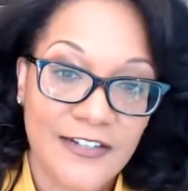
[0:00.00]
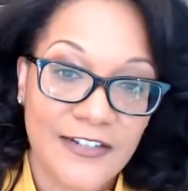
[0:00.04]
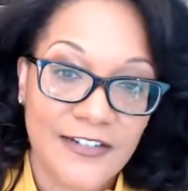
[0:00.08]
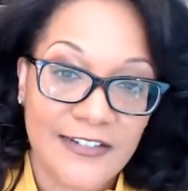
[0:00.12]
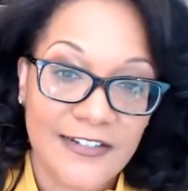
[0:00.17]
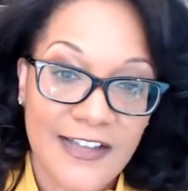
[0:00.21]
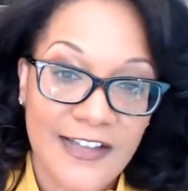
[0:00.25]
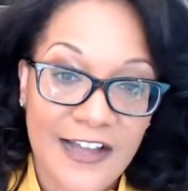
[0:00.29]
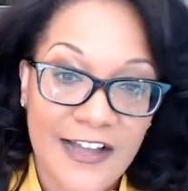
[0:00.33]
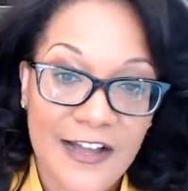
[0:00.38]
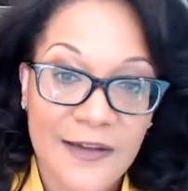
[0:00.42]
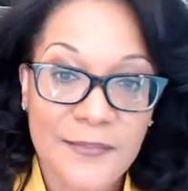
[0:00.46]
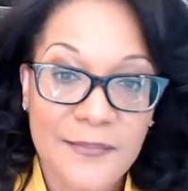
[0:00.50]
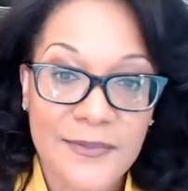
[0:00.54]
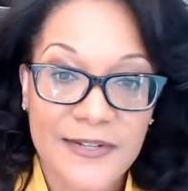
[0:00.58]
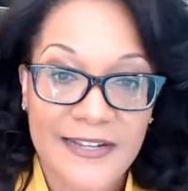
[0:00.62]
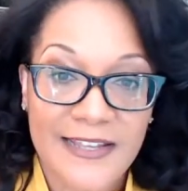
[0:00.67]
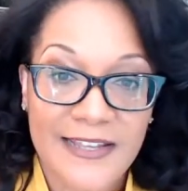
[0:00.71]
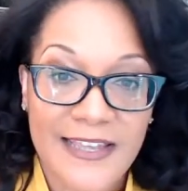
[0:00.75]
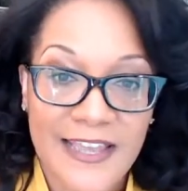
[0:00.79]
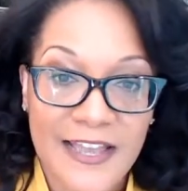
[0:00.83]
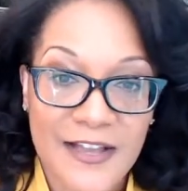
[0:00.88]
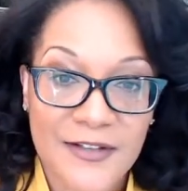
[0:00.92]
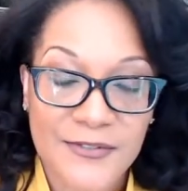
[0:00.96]
a
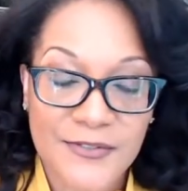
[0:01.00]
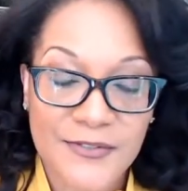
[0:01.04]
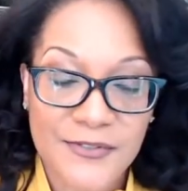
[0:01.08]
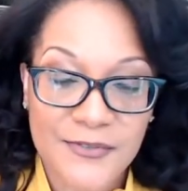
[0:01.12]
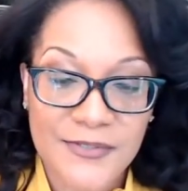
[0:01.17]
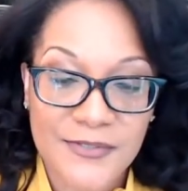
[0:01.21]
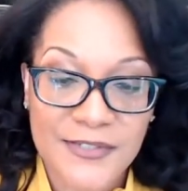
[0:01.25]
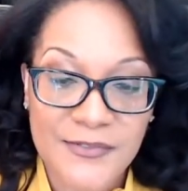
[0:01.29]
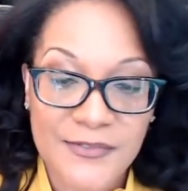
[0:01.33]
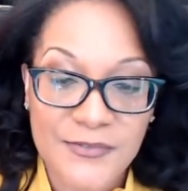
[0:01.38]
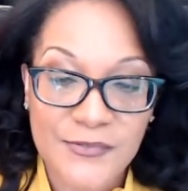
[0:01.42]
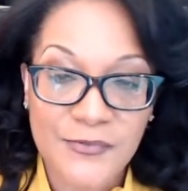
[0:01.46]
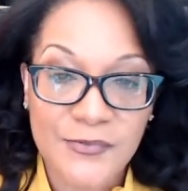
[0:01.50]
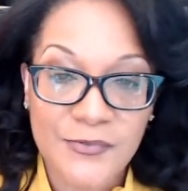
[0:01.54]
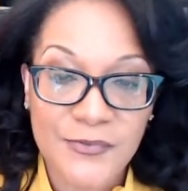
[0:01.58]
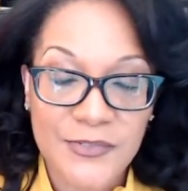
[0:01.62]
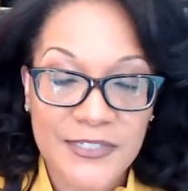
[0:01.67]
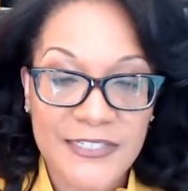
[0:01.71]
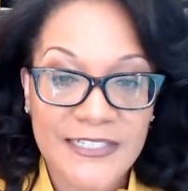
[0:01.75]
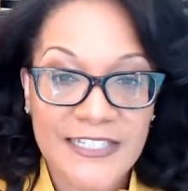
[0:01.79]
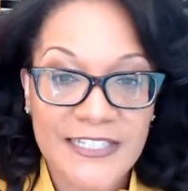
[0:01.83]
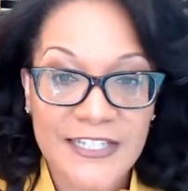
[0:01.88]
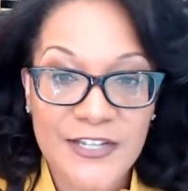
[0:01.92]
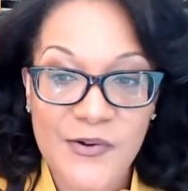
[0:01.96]
competent counsel is
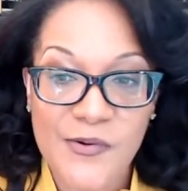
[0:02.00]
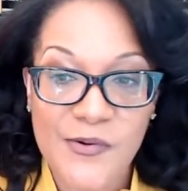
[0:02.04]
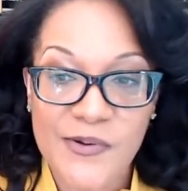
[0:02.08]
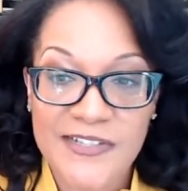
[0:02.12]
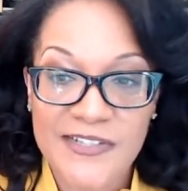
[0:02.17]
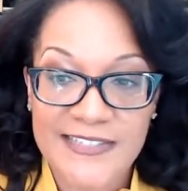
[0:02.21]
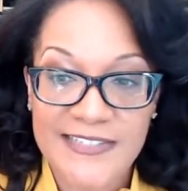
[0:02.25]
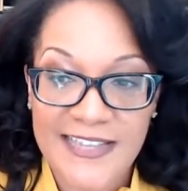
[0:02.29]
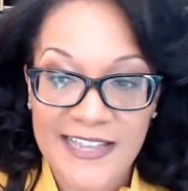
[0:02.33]
really going